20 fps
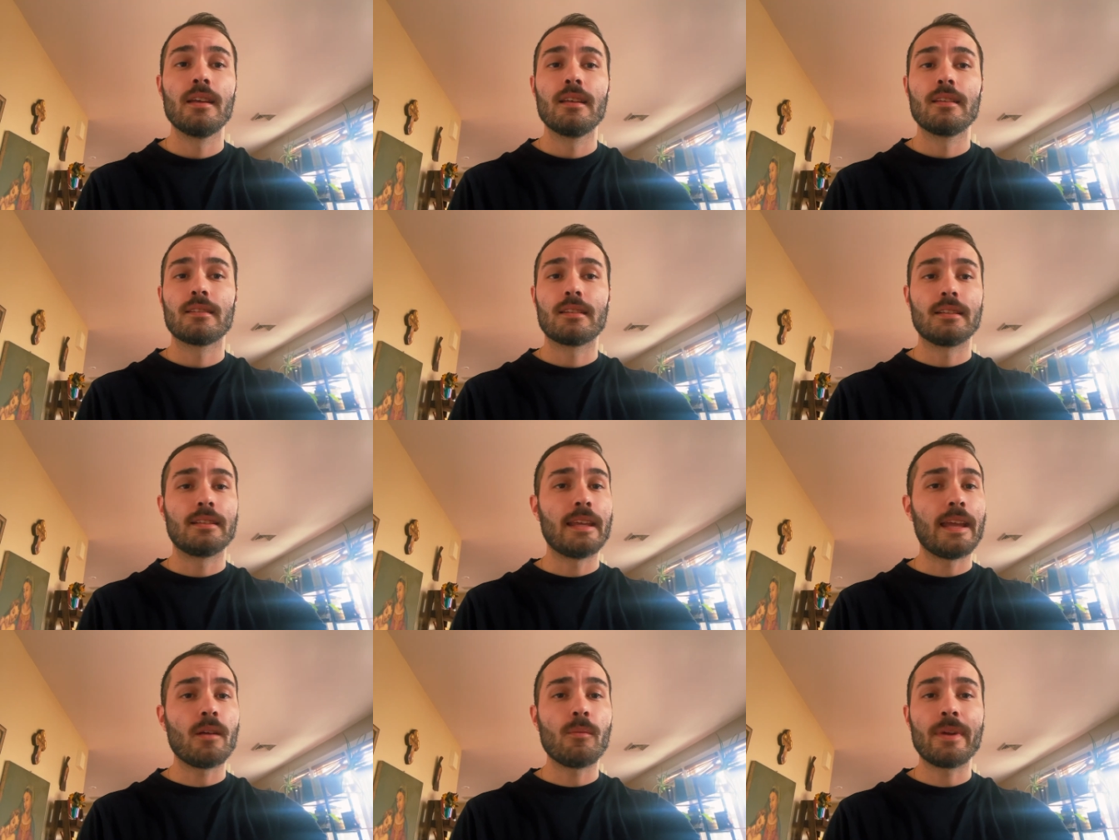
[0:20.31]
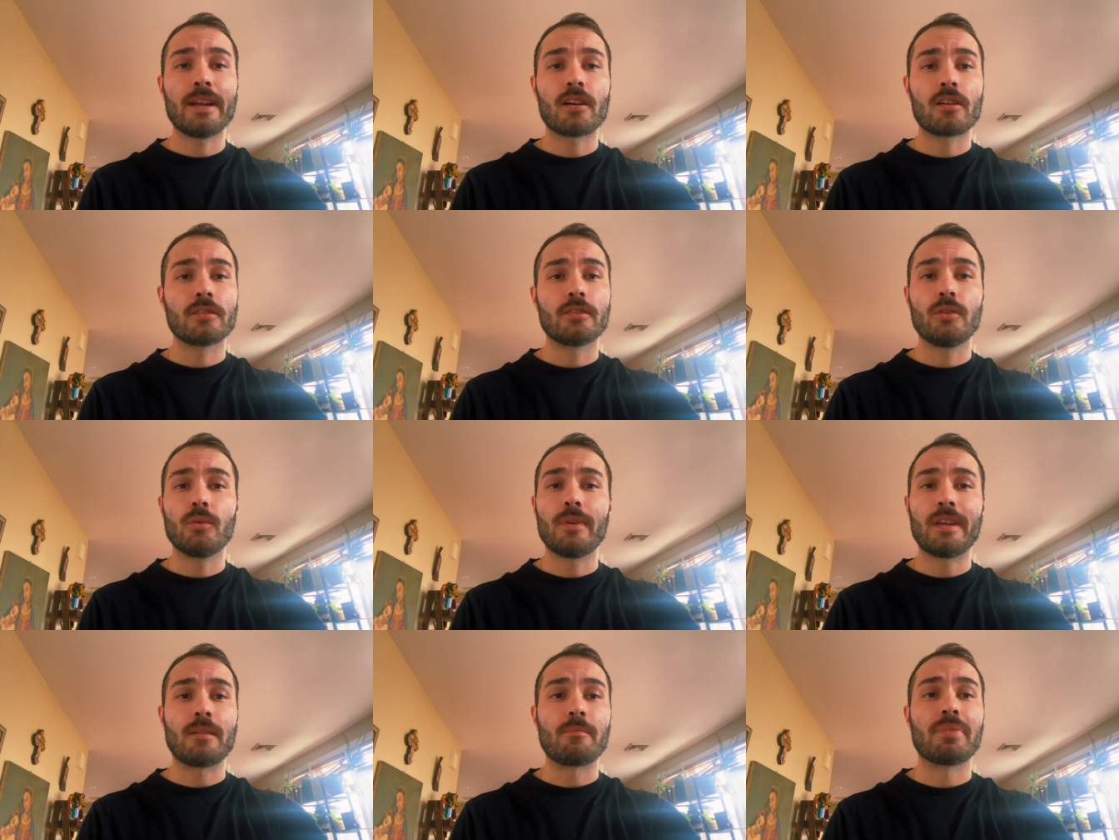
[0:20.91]
Today we are
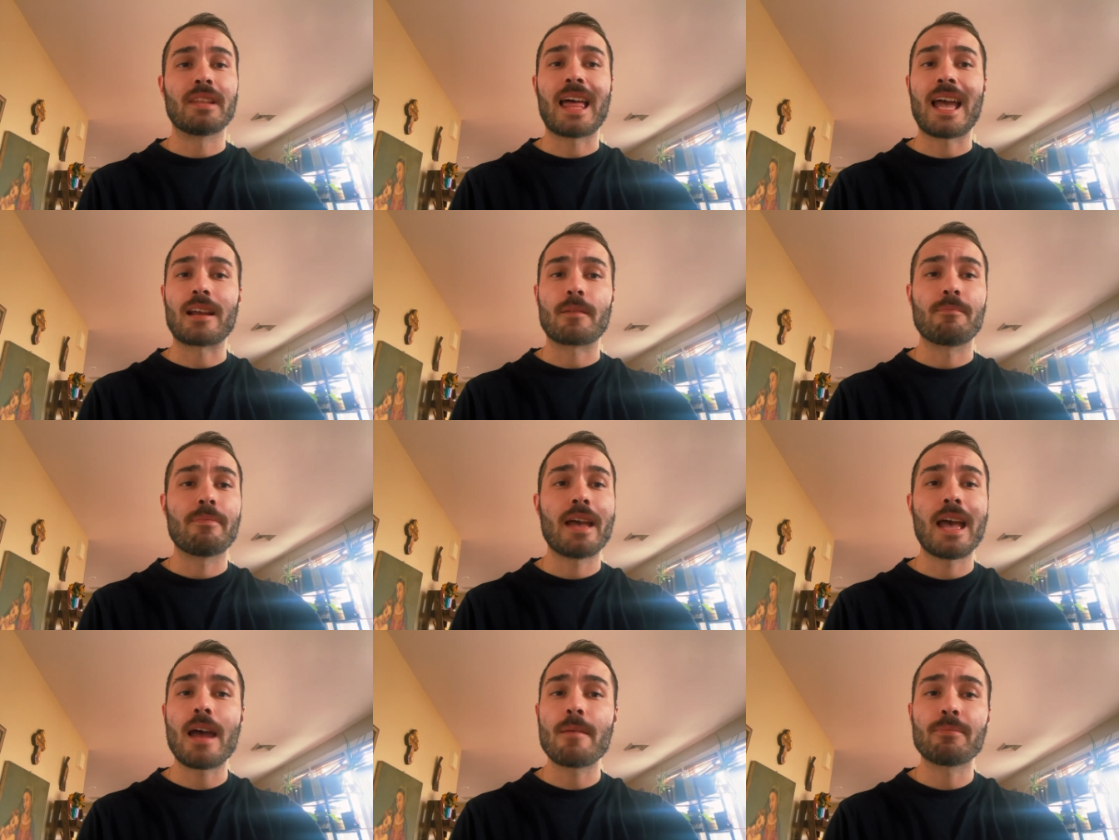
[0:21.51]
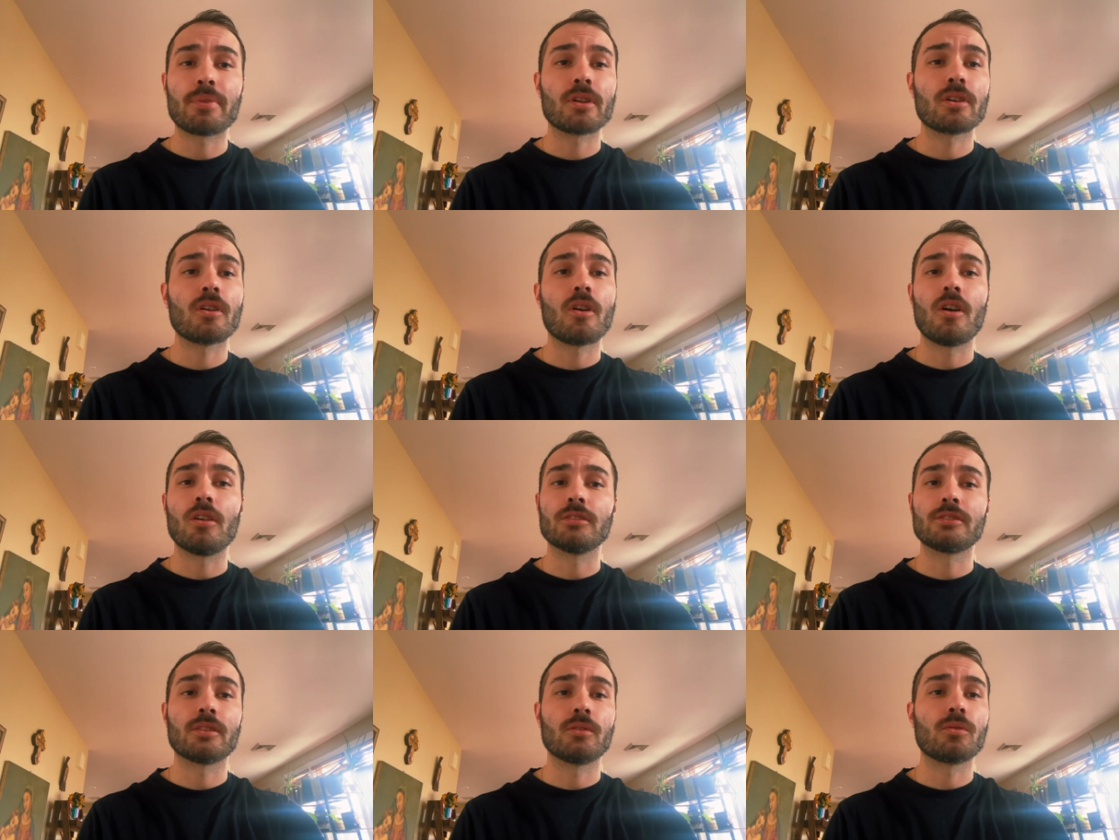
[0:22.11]
doing black pepper,
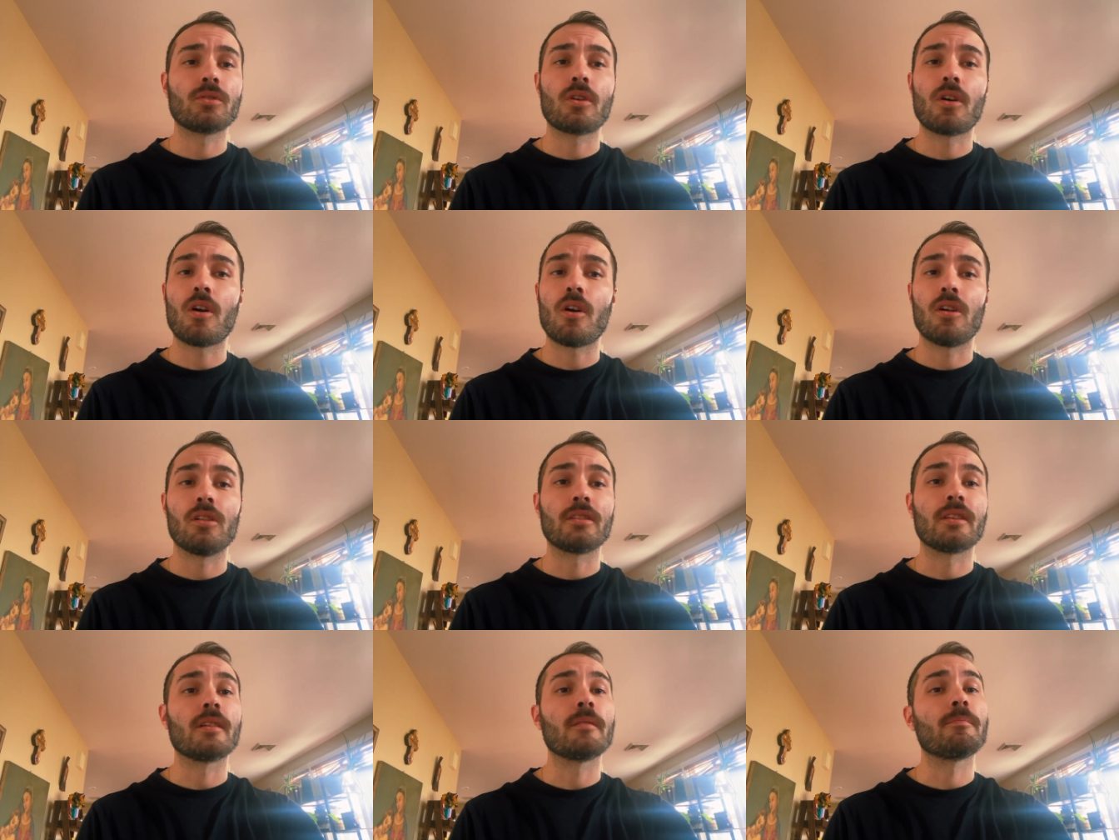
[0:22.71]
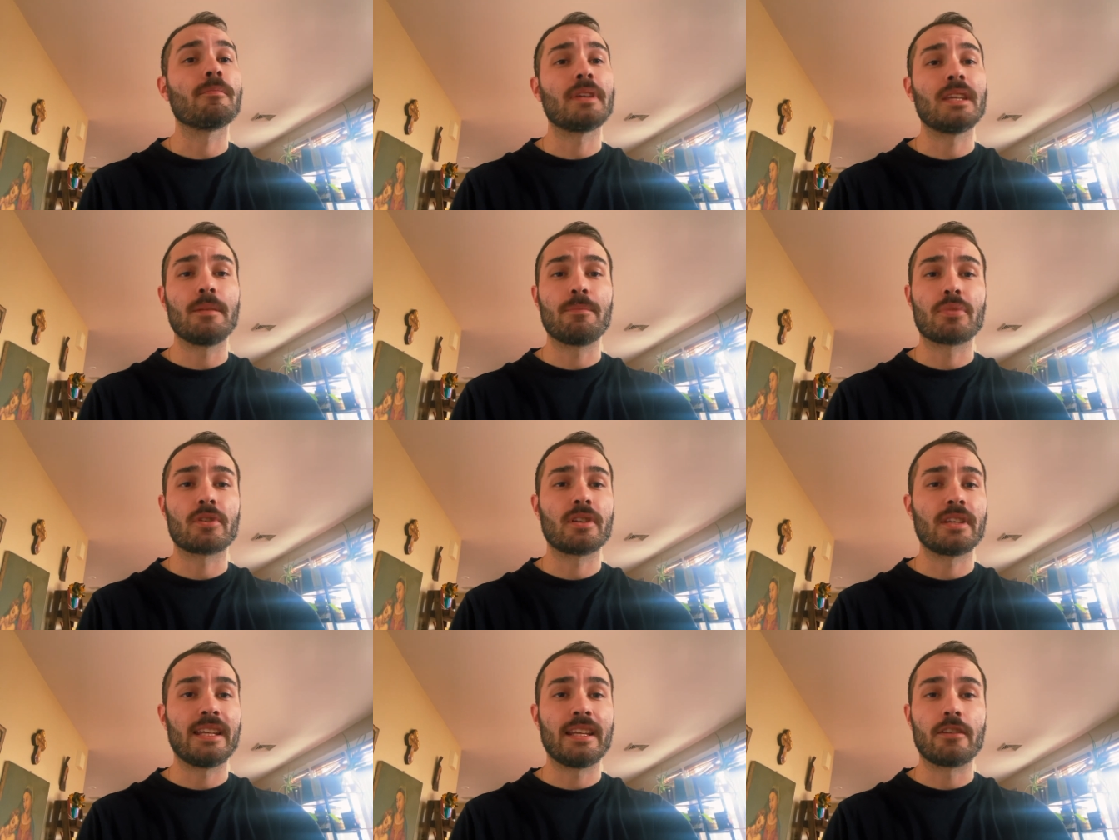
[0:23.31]
also called
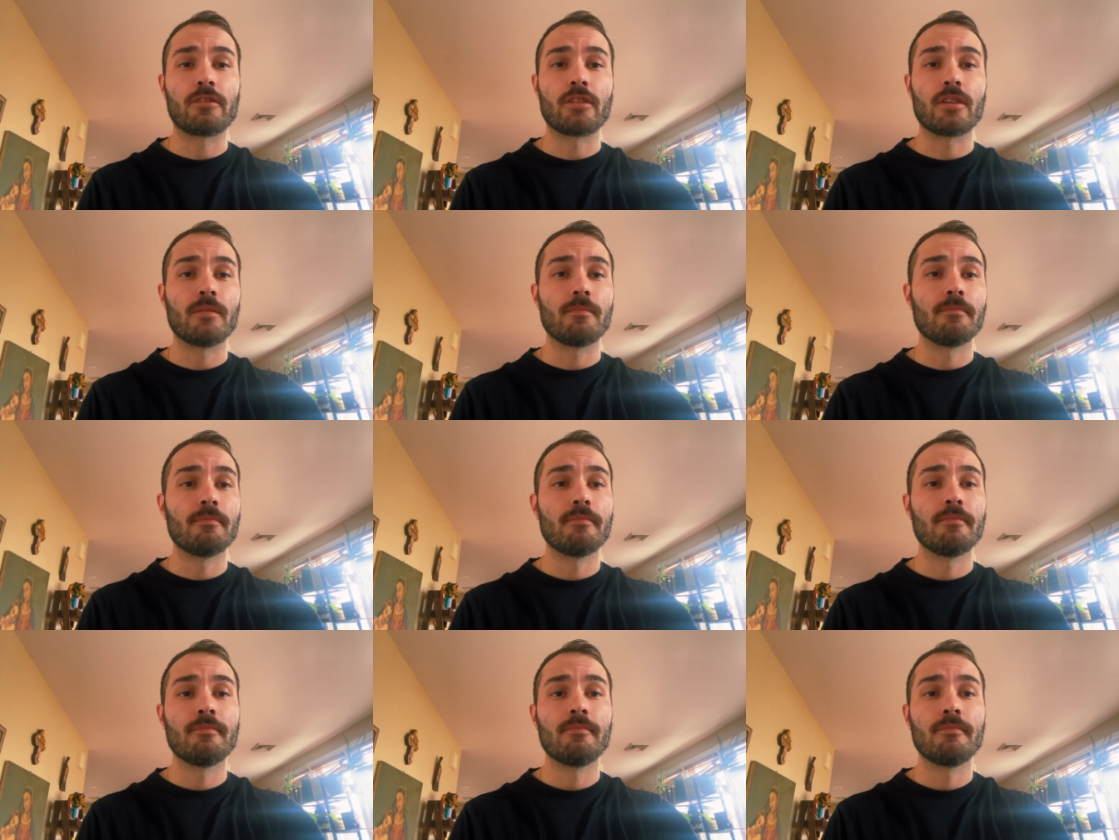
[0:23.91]
Piper nigrum.